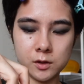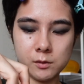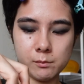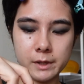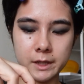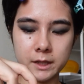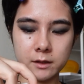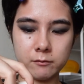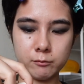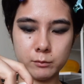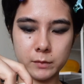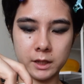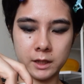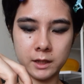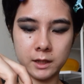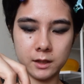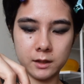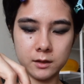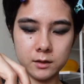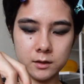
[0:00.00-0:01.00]
the back of my
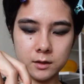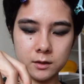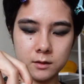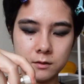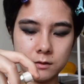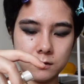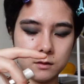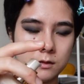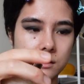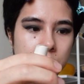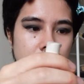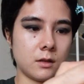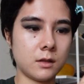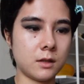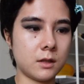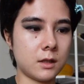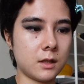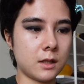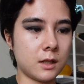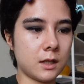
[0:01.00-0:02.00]
hand,
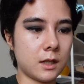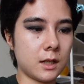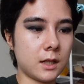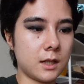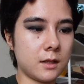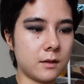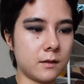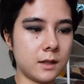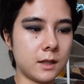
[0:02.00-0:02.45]
and